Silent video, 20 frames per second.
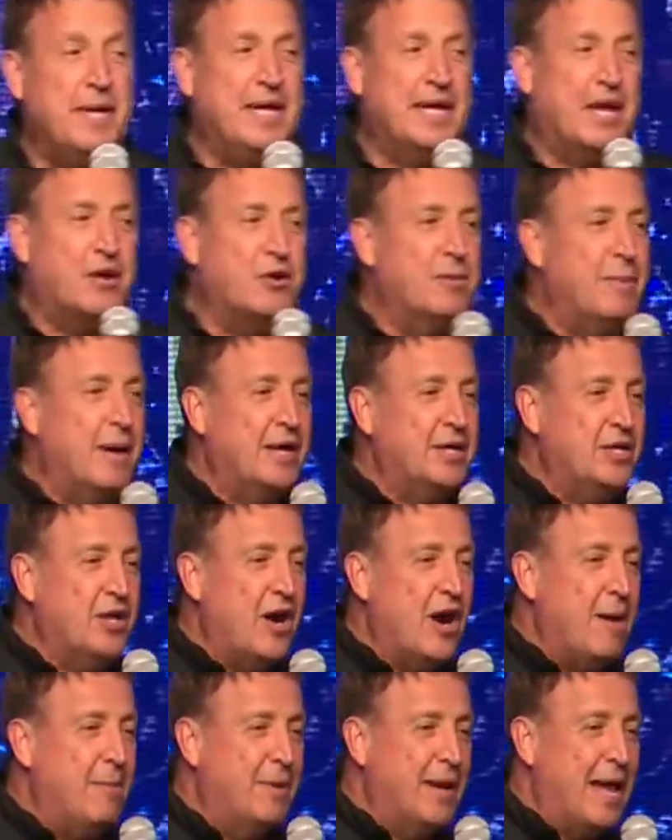I don't know about
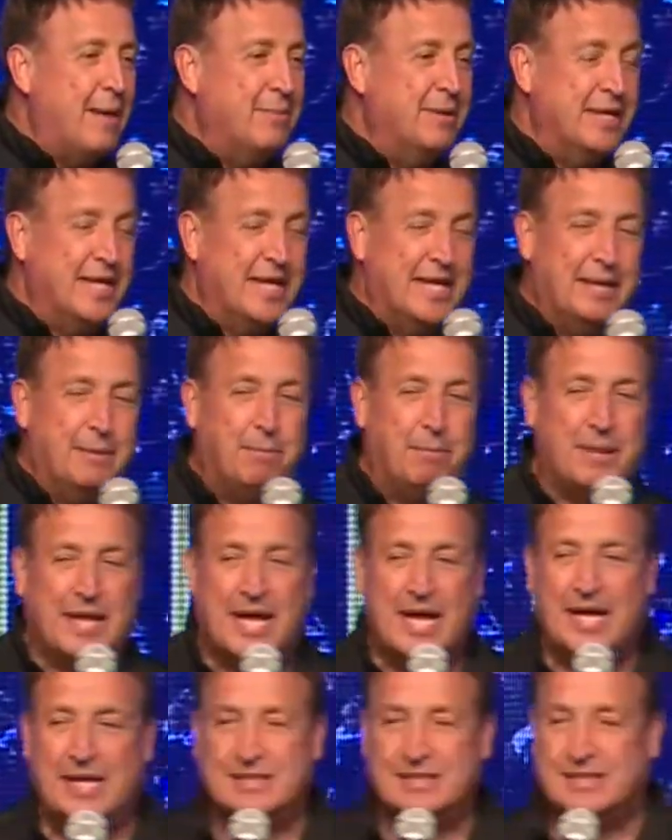y'all, but I've been getting
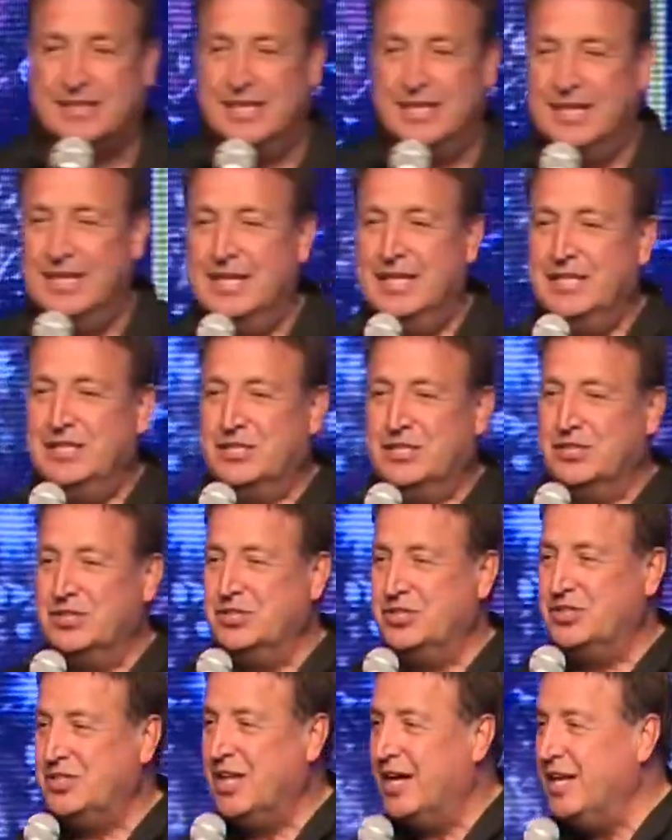blessed
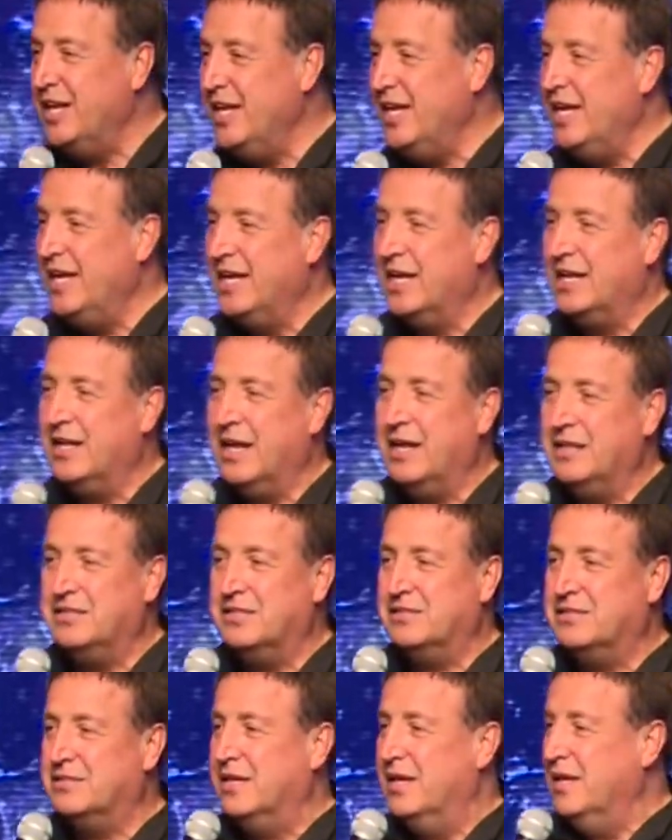just studying and, and
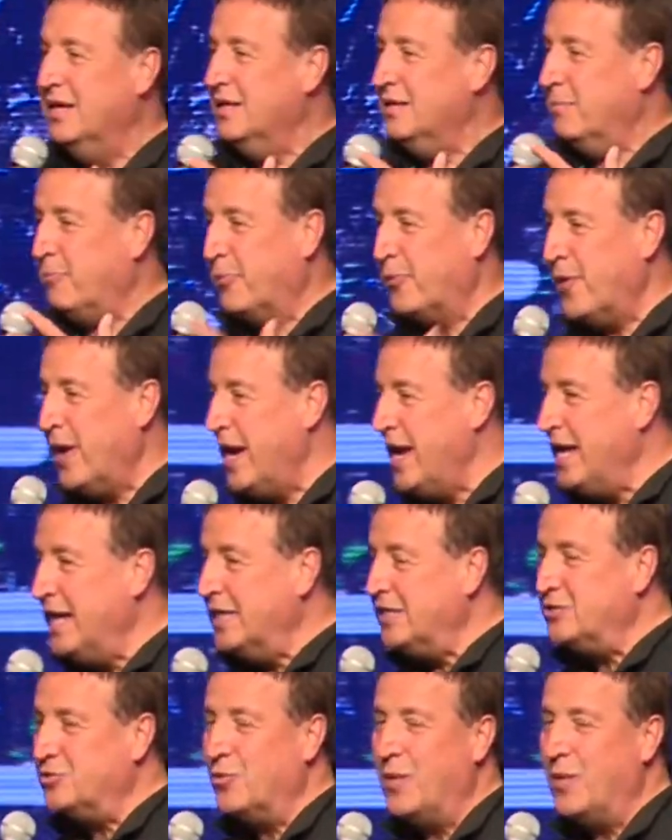just praying as